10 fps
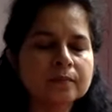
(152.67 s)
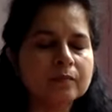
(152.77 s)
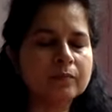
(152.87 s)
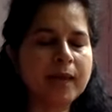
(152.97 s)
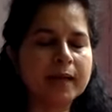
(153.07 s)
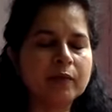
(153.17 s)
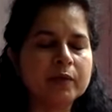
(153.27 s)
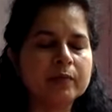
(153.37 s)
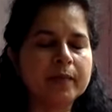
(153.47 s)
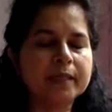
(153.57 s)
Back will
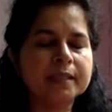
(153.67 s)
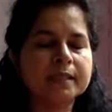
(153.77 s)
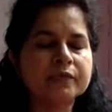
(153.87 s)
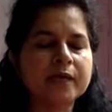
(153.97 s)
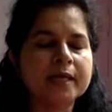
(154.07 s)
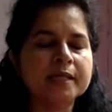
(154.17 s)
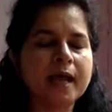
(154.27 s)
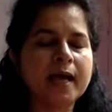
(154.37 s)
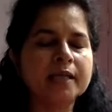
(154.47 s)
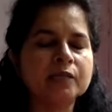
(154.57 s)
remain straight,
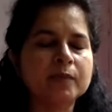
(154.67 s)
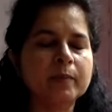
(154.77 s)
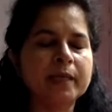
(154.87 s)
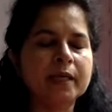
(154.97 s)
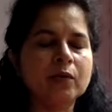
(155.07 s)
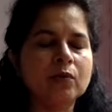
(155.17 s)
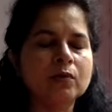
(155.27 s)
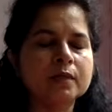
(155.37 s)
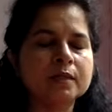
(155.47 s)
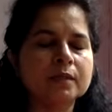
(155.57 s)
eyes will be
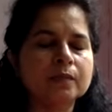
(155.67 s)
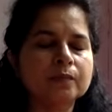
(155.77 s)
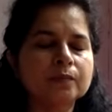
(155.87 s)
closed.